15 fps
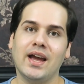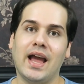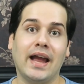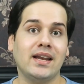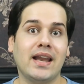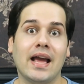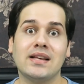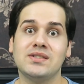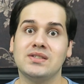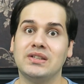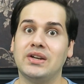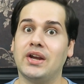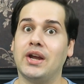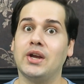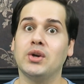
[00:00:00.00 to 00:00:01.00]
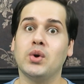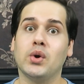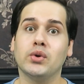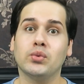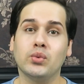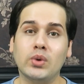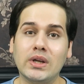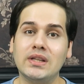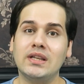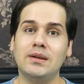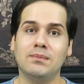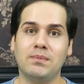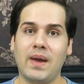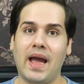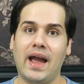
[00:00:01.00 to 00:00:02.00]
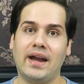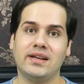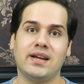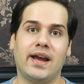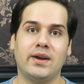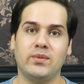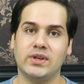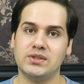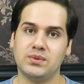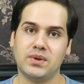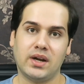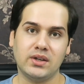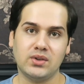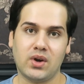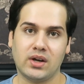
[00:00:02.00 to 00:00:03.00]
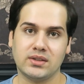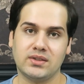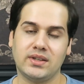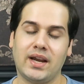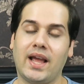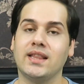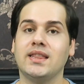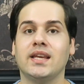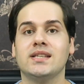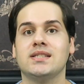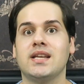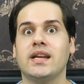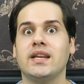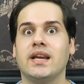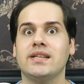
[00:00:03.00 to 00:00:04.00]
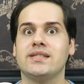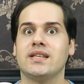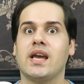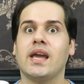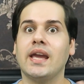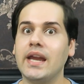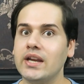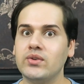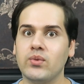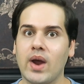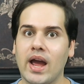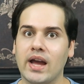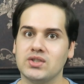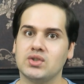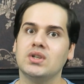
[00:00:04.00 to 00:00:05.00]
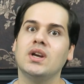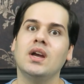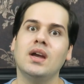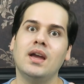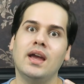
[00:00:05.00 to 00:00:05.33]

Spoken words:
And last year it got really bad. I went to a doctor and they said it's a heat rash.